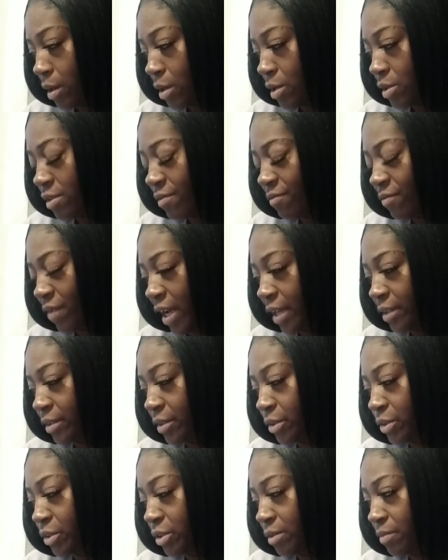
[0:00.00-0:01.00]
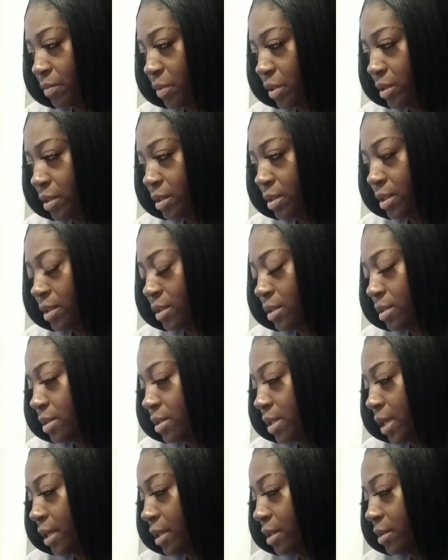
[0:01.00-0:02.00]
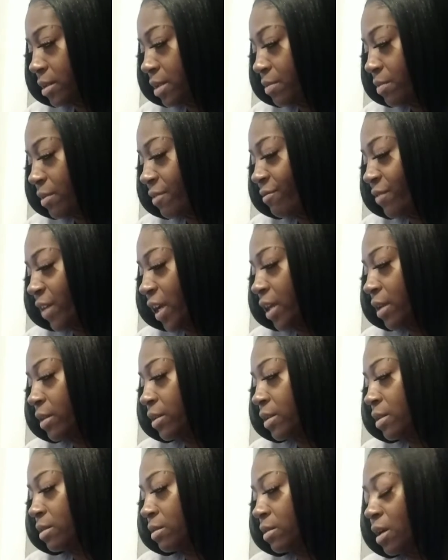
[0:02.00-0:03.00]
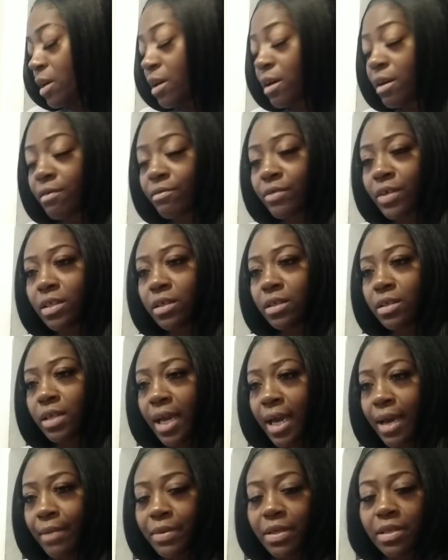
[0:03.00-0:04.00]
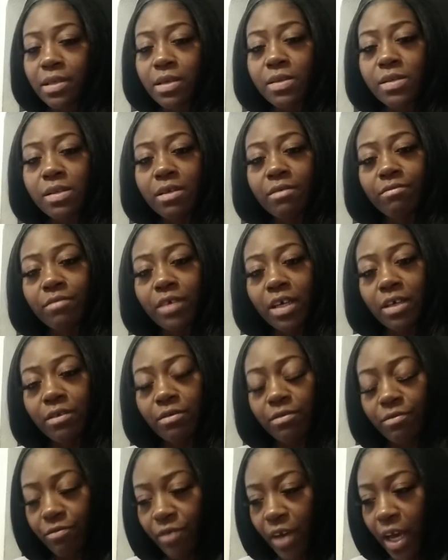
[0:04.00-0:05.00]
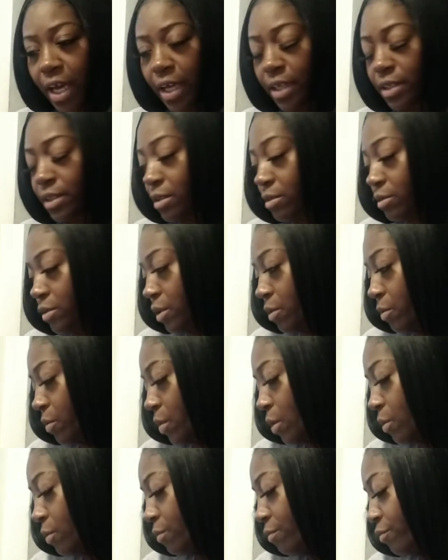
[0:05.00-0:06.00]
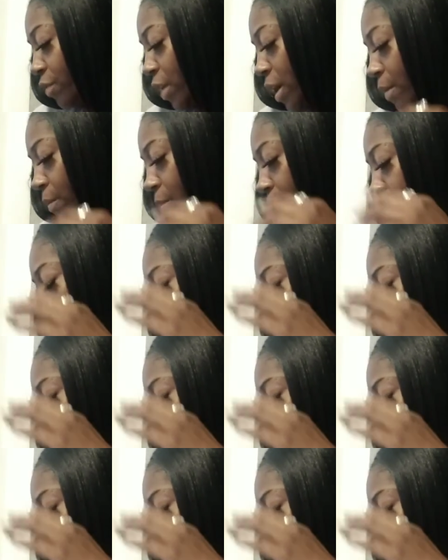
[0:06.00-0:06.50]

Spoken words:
To find their stability, to take a leap of faith in love and in happiness, and find their own family,